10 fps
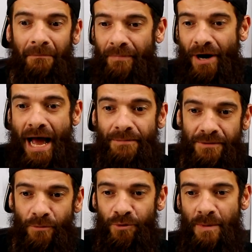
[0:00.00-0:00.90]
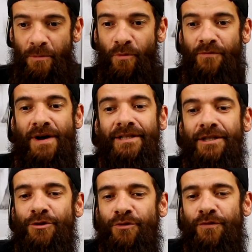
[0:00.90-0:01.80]
Perhaps most people will find
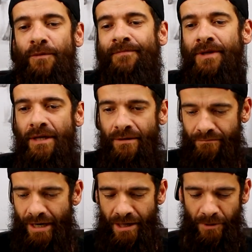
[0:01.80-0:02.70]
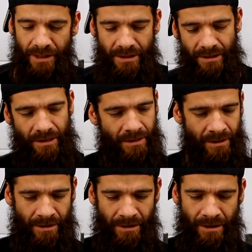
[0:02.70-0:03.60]
it useful. But anyways,
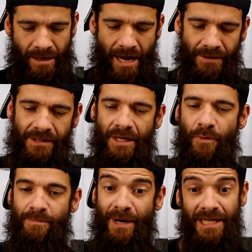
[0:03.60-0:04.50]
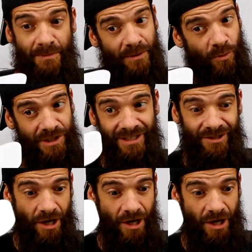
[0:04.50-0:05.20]
and this is a replacement, which is